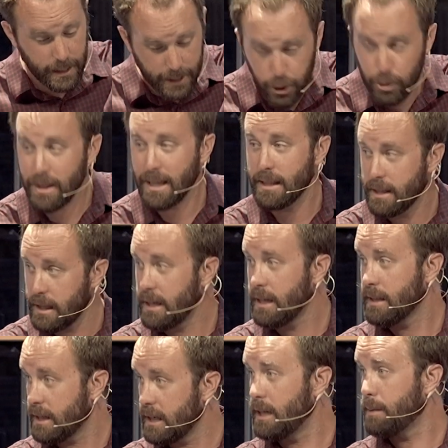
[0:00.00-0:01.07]
literally
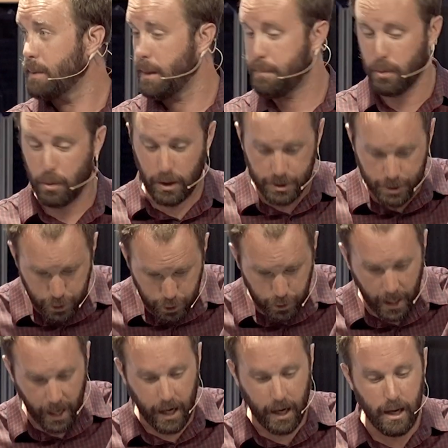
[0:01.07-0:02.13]
leading, leading people
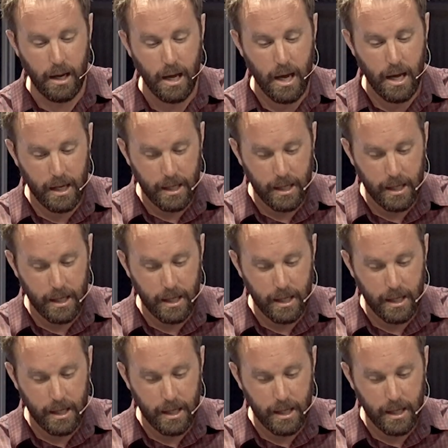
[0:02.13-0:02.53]
astray